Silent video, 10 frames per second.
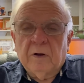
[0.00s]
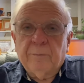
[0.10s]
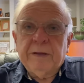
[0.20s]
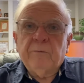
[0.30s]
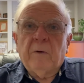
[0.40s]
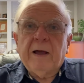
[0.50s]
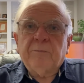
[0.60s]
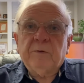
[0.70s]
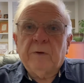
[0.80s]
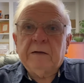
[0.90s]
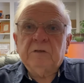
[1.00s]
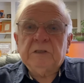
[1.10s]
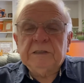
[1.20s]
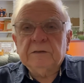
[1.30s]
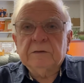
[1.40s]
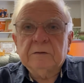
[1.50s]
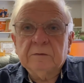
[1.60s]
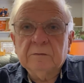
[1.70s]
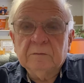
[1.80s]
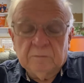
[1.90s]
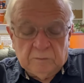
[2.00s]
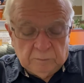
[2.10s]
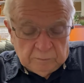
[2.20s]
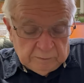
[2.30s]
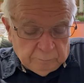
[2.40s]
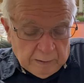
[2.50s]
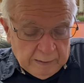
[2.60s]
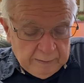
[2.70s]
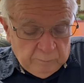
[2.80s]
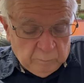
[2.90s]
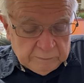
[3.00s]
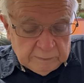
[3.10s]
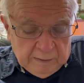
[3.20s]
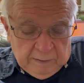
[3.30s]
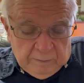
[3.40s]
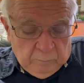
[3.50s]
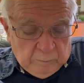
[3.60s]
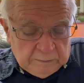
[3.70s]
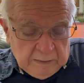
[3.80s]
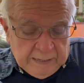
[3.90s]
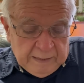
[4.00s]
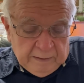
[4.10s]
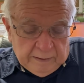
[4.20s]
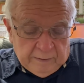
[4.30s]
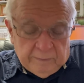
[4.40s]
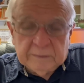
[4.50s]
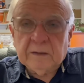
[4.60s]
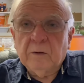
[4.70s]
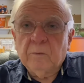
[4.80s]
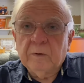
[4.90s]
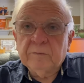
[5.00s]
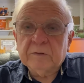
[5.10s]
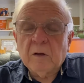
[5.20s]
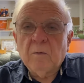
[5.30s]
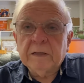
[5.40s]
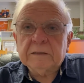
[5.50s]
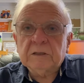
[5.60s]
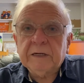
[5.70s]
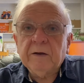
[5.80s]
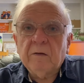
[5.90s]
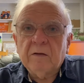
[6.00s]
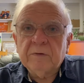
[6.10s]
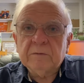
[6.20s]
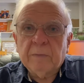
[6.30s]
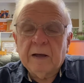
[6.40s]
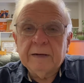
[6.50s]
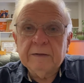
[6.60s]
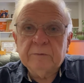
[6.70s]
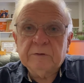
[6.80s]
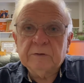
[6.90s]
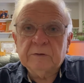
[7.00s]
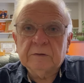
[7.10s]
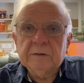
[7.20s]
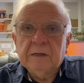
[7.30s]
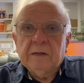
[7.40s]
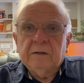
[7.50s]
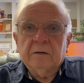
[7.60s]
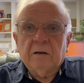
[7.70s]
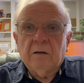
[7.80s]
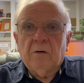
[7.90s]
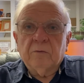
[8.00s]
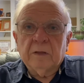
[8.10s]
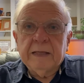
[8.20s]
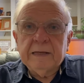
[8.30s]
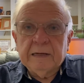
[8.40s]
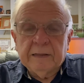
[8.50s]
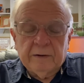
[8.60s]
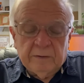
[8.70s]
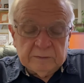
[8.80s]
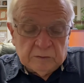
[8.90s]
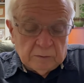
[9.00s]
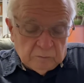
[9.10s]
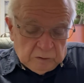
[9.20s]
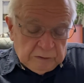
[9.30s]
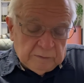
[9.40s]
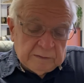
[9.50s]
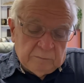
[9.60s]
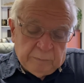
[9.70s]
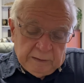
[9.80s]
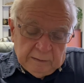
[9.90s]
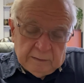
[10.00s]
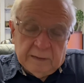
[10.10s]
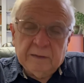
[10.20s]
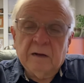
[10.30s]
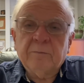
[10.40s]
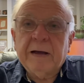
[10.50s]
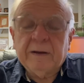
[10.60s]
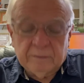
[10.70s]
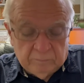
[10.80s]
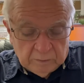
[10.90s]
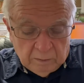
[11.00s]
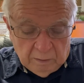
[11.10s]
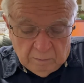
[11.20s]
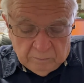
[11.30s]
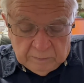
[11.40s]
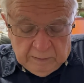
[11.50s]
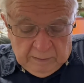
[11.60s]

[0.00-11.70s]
been wrapped around Jesus to his body was laying there as though it was only a shell of his body. It was just the cloth laying there as though Jesus had come out of the cloth.